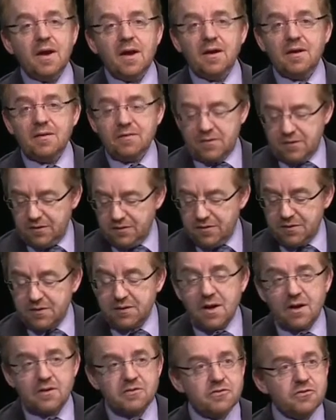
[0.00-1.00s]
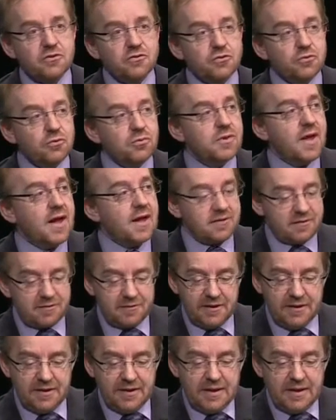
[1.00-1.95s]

uh, the, the, guts to do that.